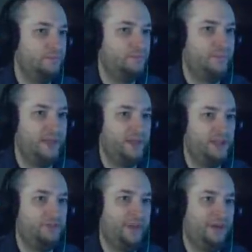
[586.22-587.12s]
by then
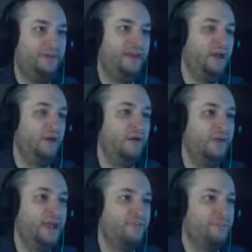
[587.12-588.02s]
you may or may not already
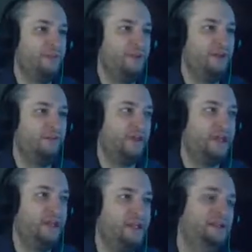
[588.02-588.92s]
have the ability to
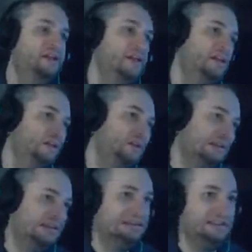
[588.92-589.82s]
fly,
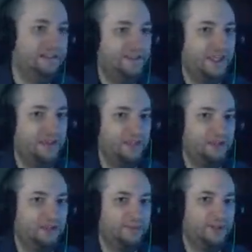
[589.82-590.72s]
uh, and then, then
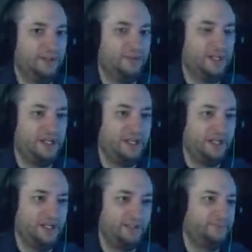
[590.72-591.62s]
you're limited by
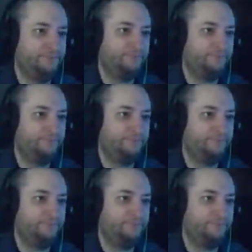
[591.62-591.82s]
uh,